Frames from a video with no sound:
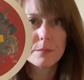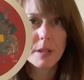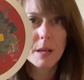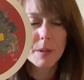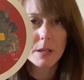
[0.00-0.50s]

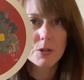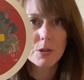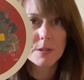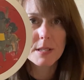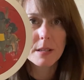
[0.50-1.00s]
image,
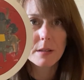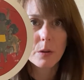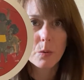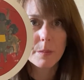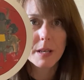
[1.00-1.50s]
you'll see that the
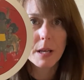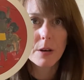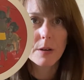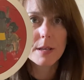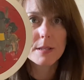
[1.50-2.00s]
woman
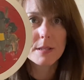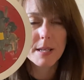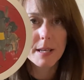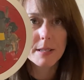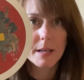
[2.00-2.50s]
here is
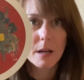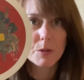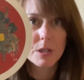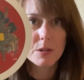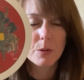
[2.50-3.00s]
standing up.
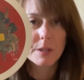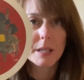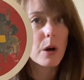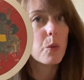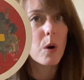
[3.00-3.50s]
She's
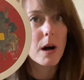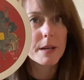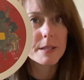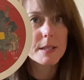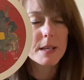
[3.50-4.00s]
holding a
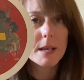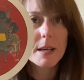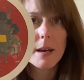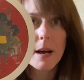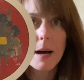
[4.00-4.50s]
wand,
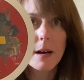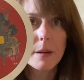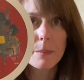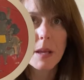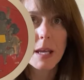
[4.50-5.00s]

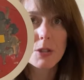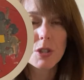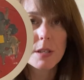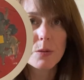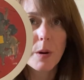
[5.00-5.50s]
and
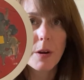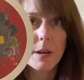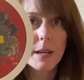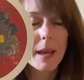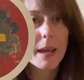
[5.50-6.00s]
she's
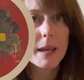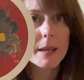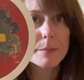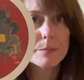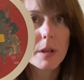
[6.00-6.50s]
wearing a